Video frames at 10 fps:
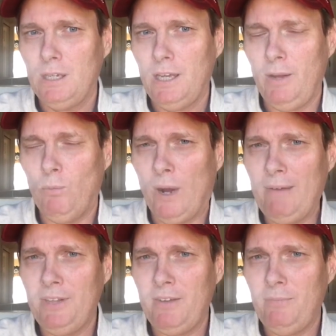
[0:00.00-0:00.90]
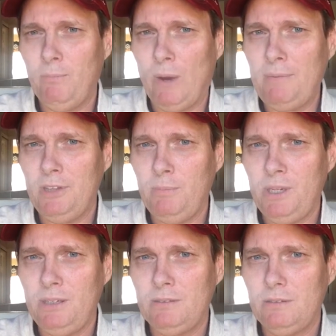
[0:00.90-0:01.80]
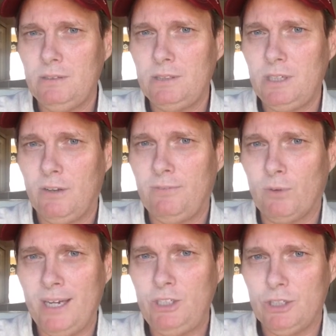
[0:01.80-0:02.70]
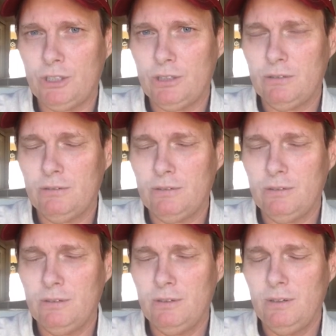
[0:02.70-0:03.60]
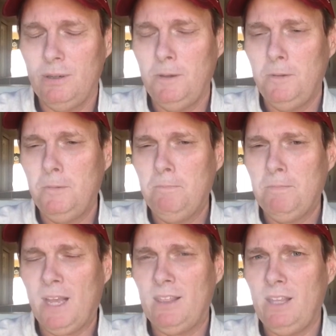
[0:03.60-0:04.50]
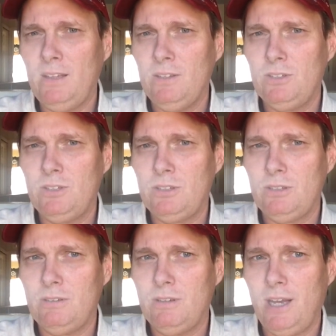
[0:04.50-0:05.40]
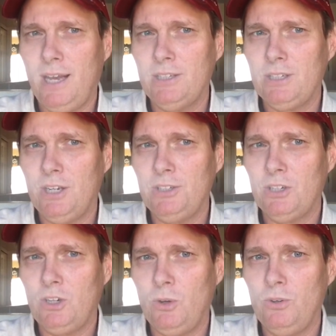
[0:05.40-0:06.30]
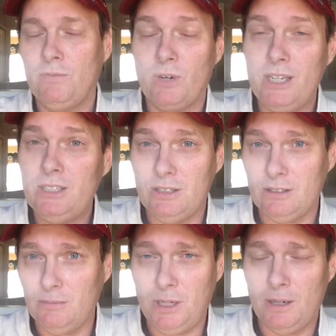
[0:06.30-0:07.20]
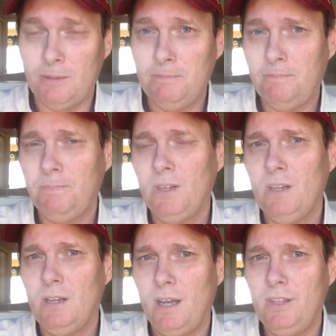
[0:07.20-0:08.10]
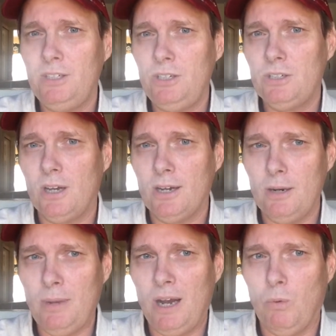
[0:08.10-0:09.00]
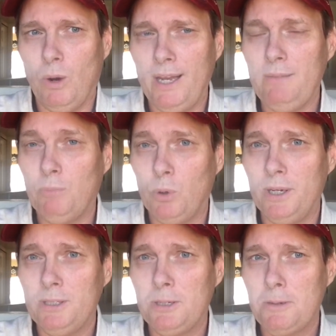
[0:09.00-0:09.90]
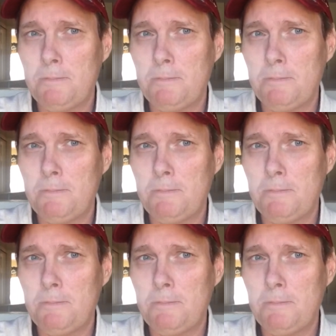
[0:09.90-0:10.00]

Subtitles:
And why would they be self-righteous? I think this has an undertone of racism here. I think she's talking about white boys